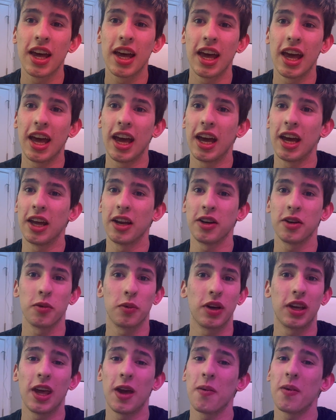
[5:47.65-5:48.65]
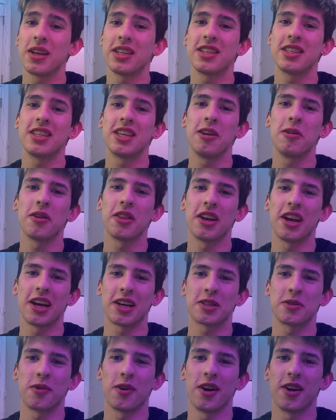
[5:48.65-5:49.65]
and we can't wait to see you in the
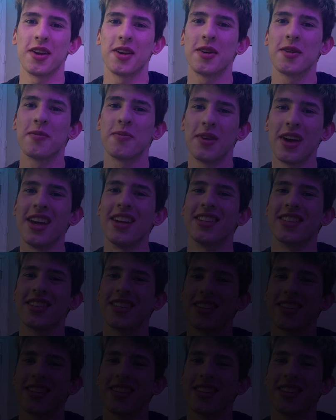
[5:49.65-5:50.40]
next one. Peace.